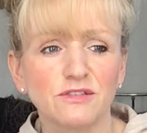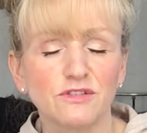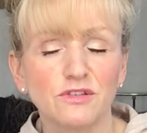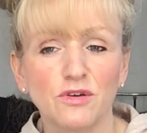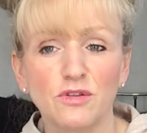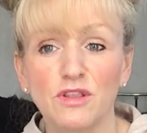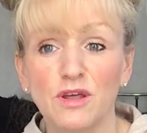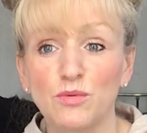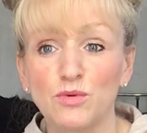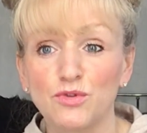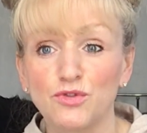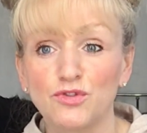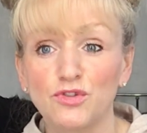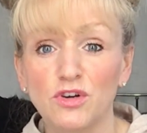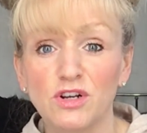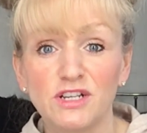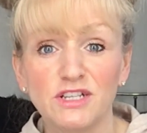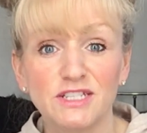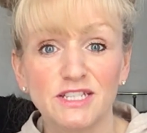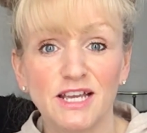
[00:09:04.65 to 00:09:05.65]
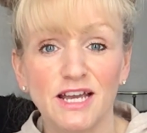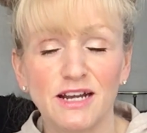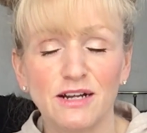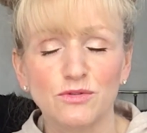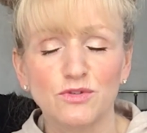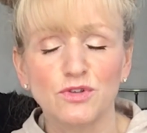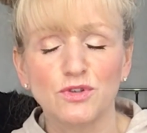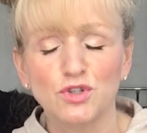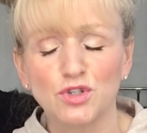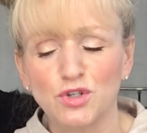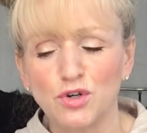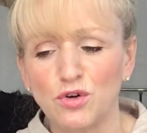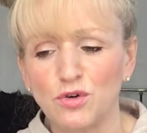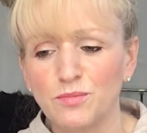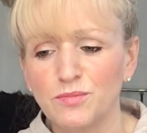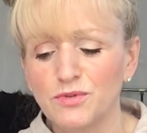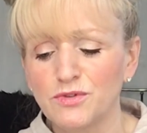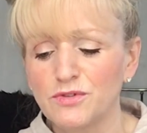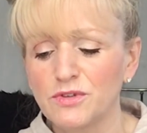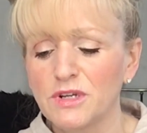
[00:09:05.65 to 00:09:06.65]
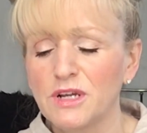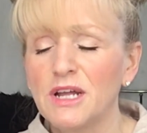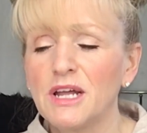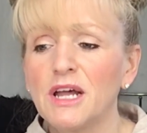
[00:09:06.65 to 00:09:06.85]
So they were struggling to get out to the shops.